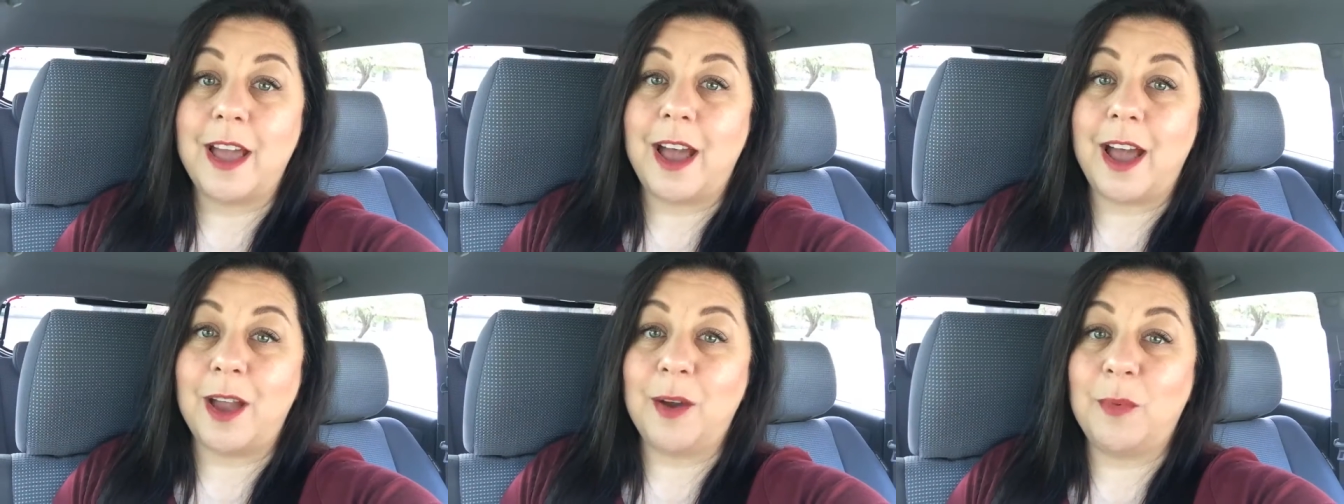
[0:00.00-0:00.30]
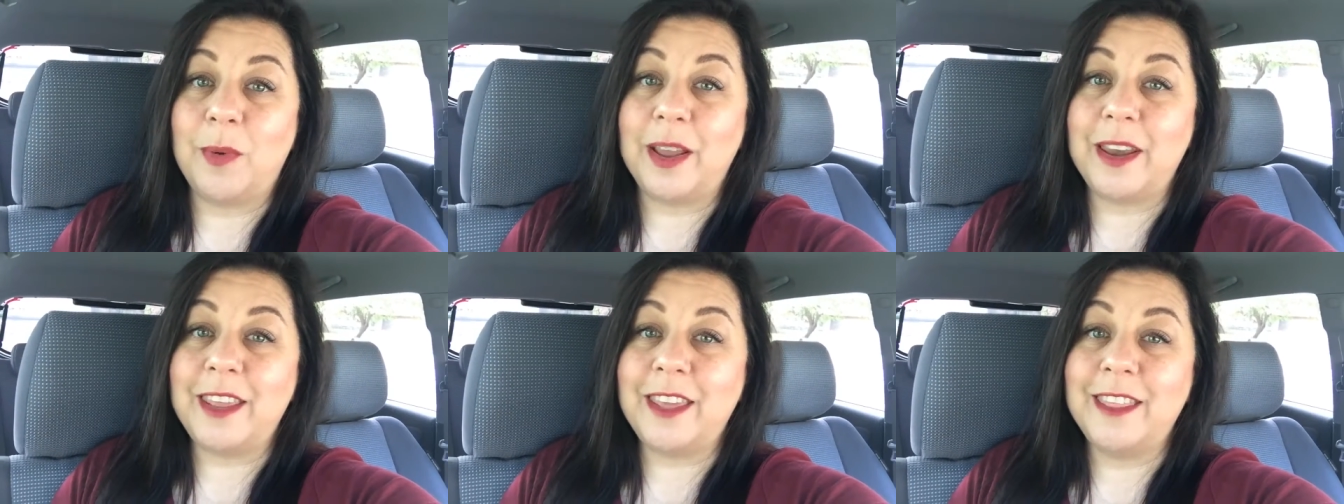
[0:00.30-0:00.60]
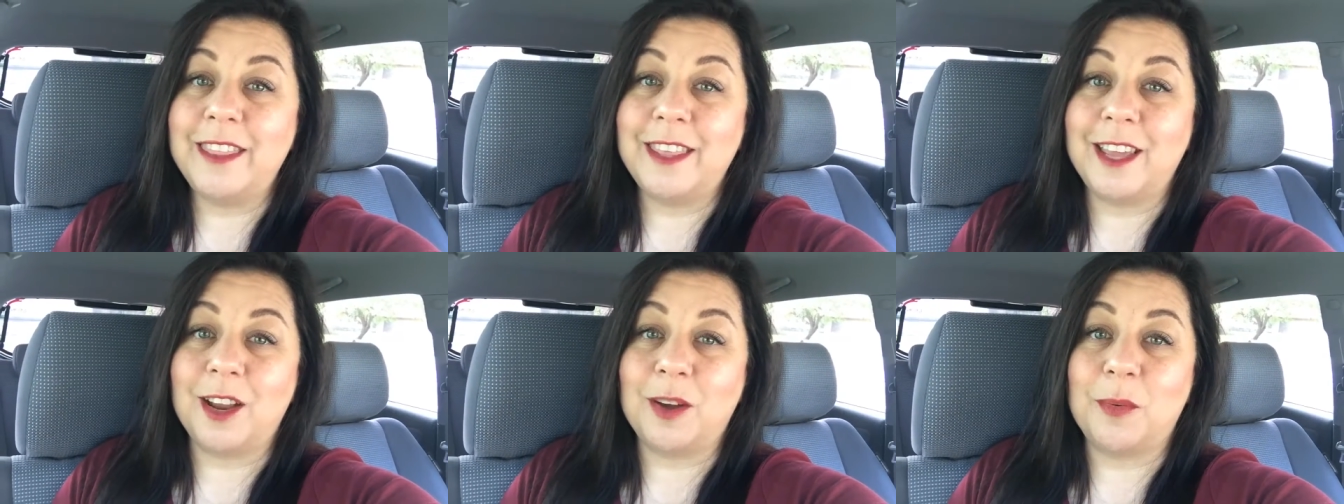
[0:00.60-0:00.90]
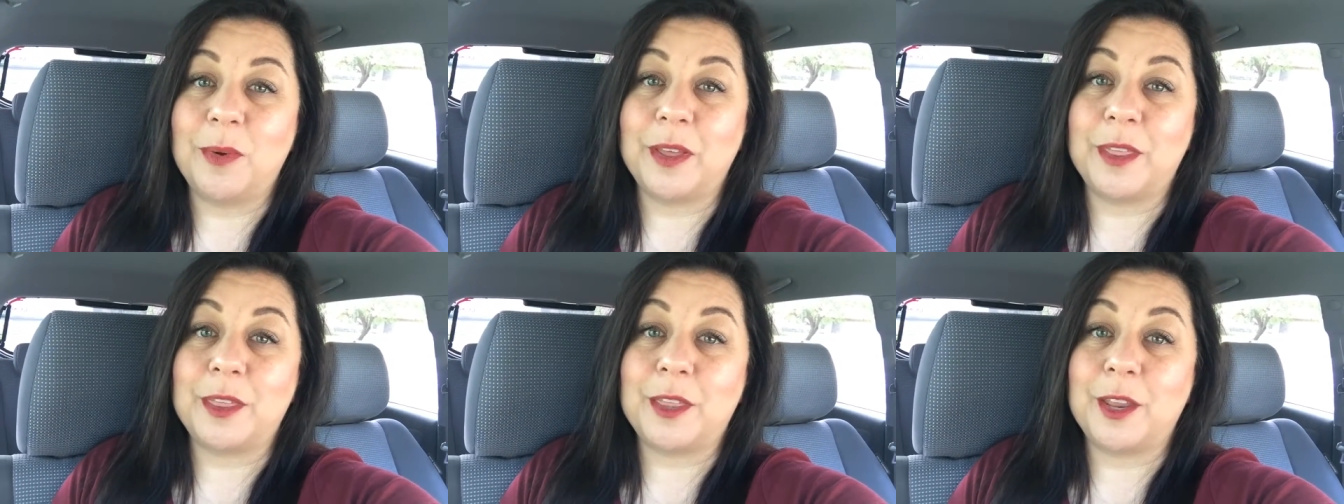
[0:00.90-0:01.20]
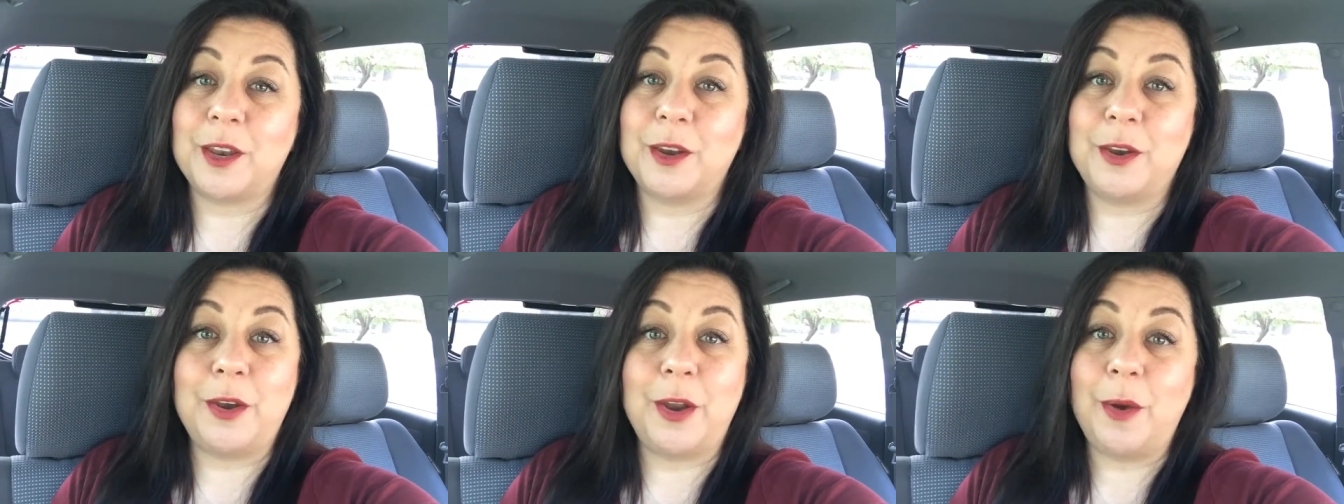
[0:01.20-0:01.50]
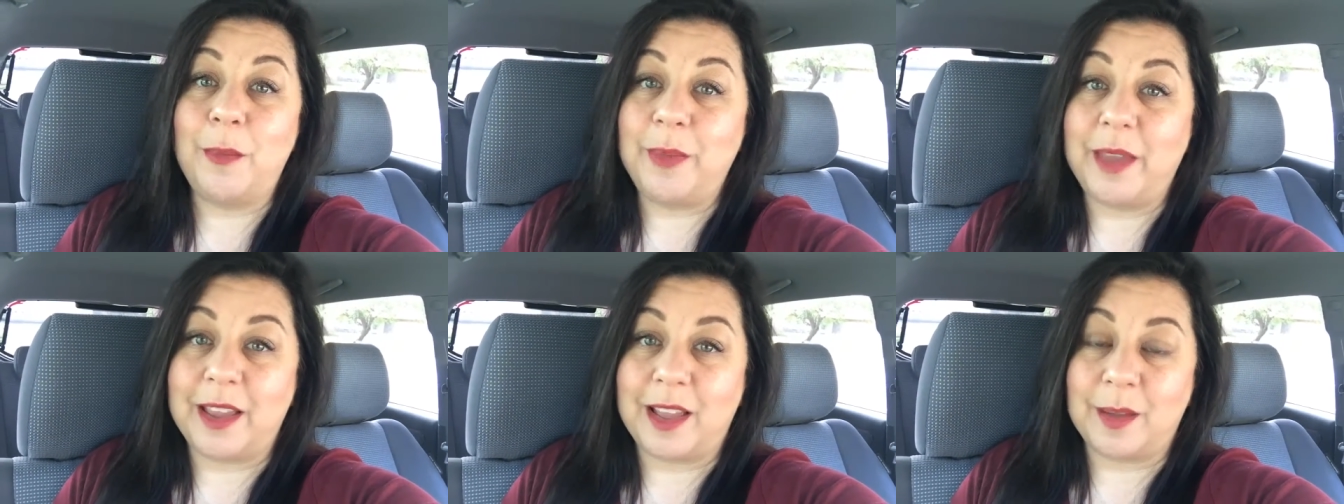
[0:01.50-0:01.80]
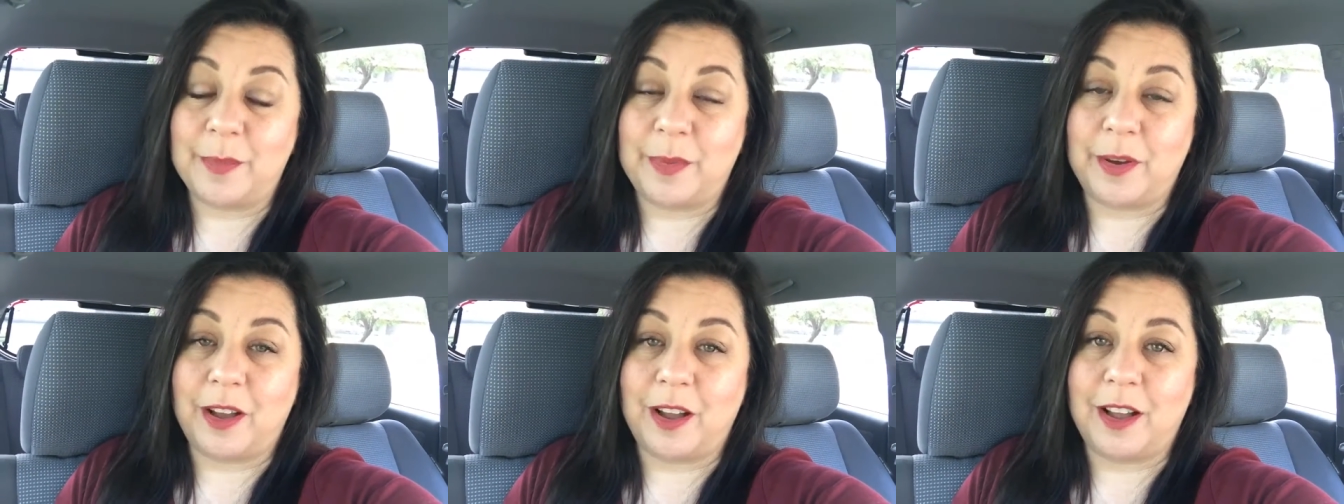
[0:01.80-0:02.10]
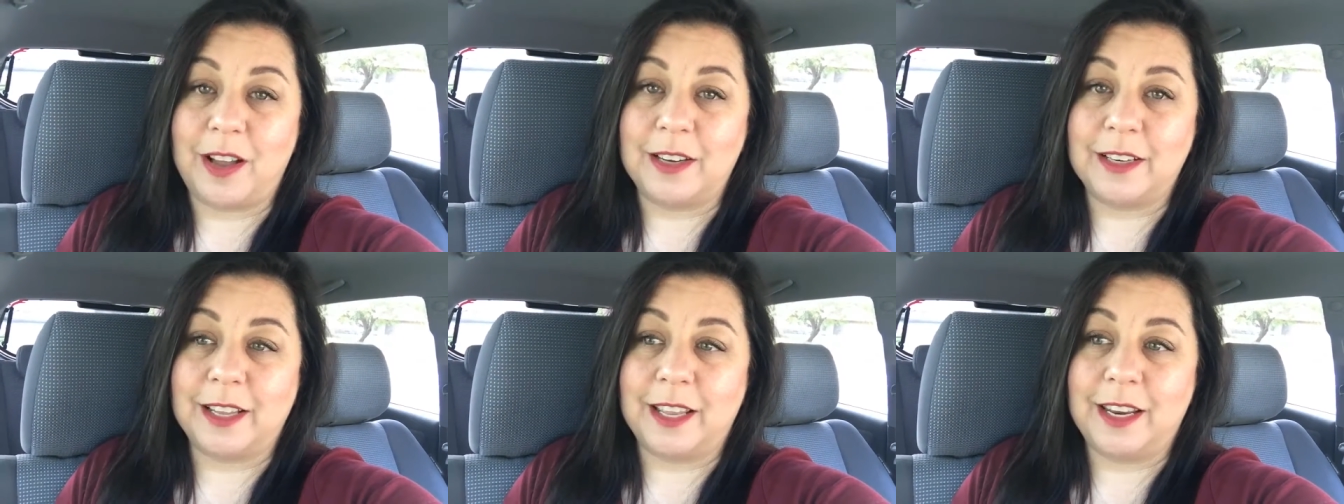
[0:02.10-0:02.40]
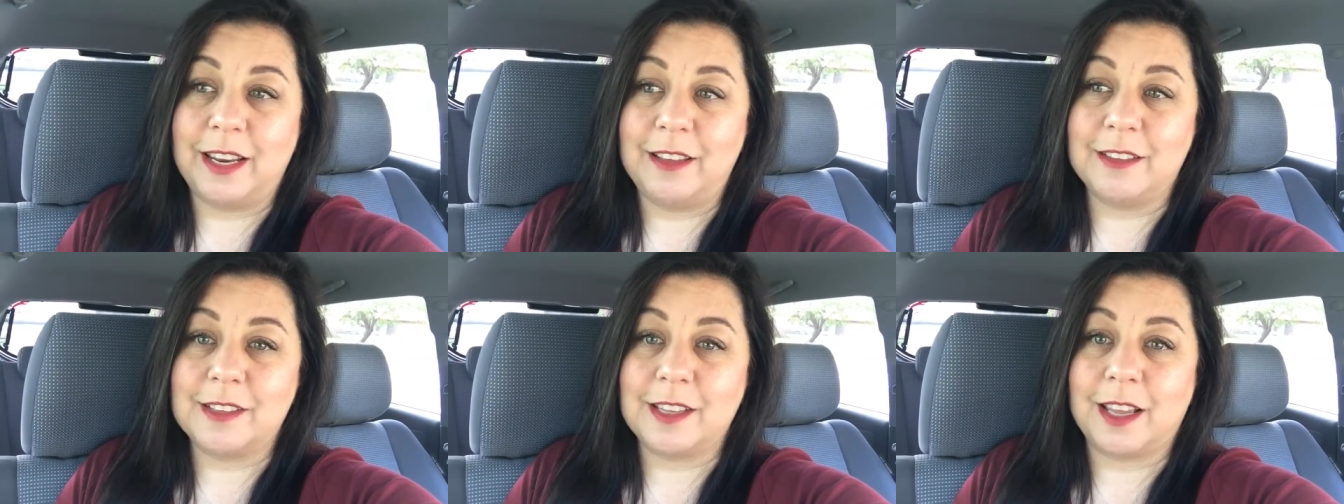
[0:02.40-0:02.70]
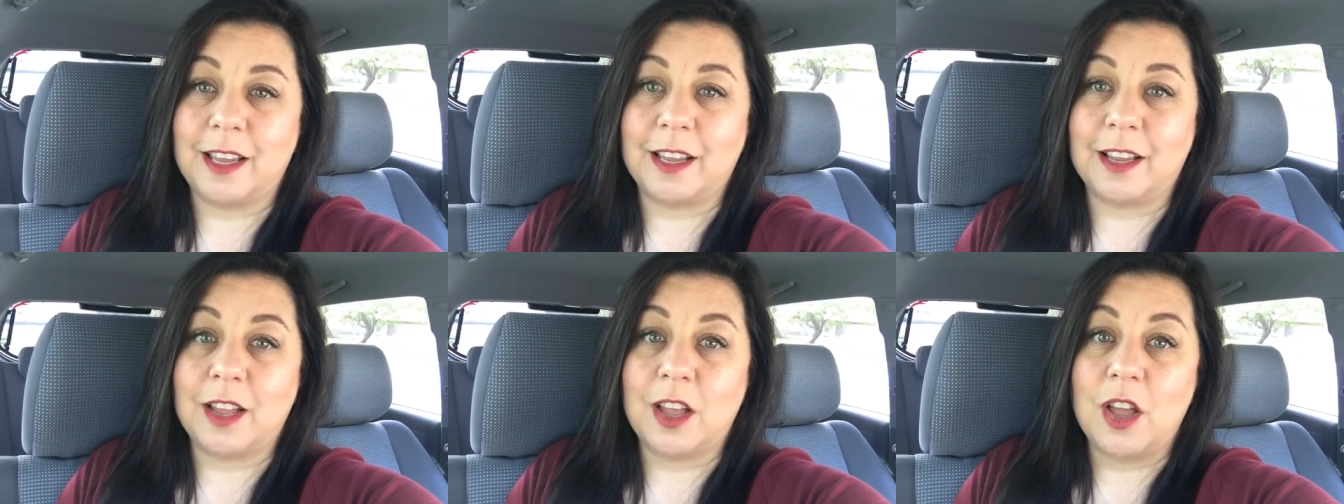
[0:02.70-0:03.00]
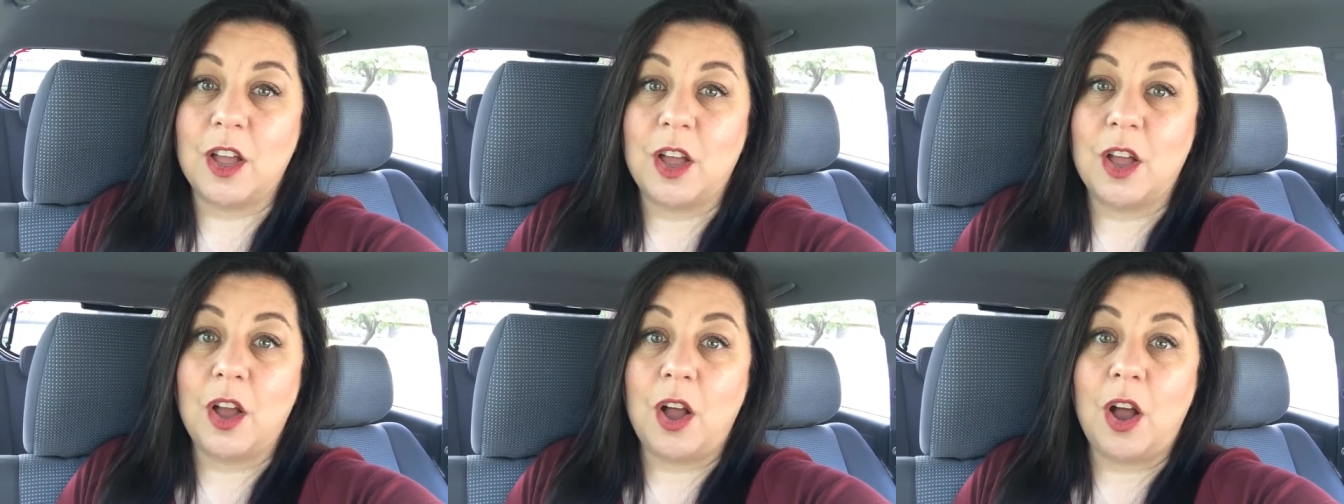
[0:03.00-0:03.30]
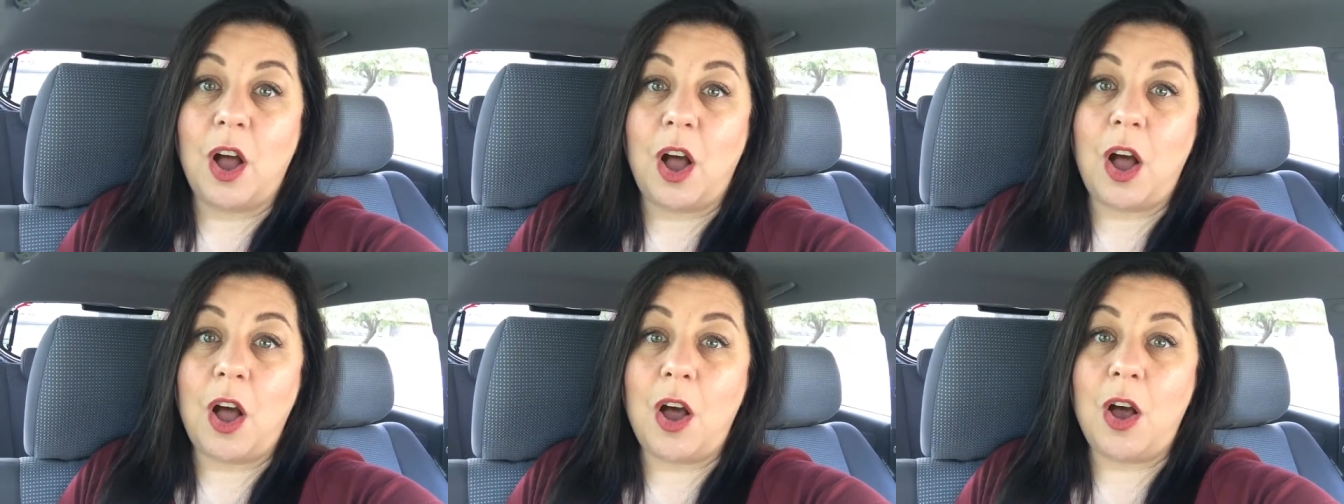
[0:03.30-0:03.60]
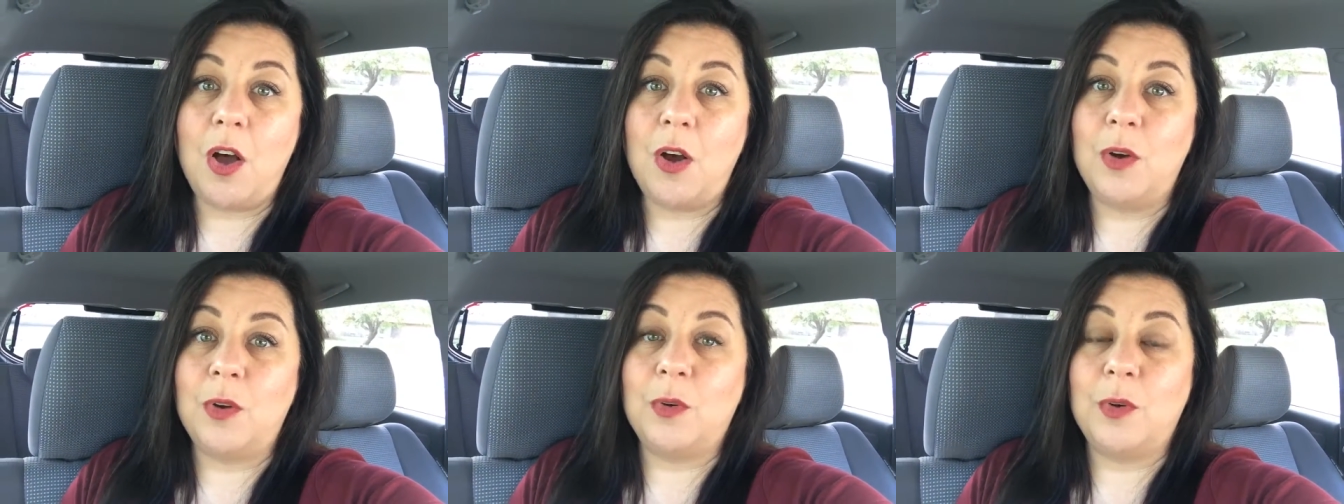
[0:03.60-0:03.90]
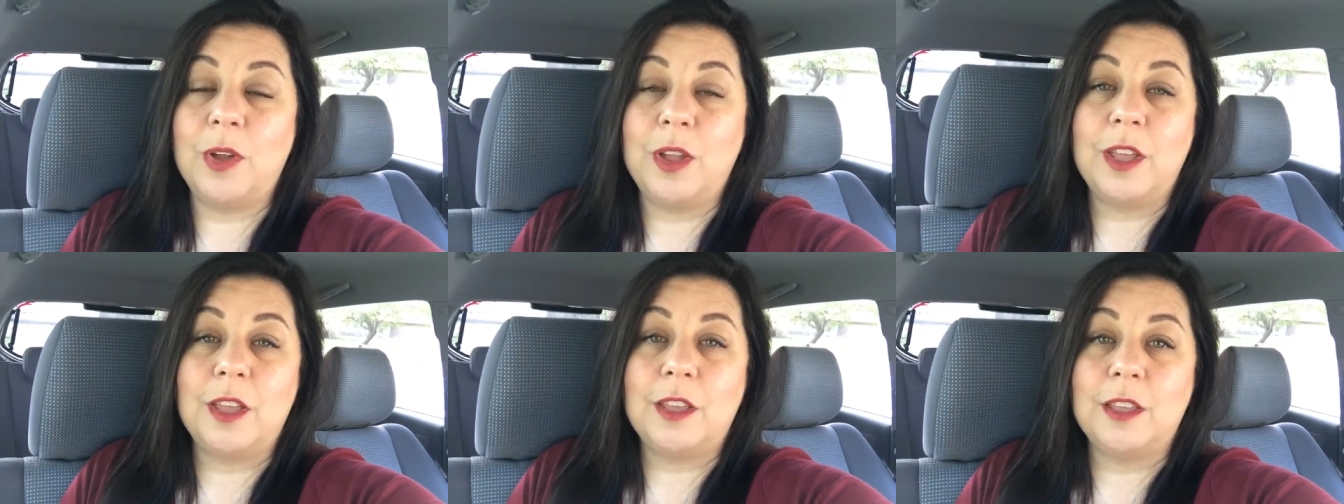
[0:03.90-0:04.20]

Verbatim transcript: I went in there with no makeup on and he was like, "Oh,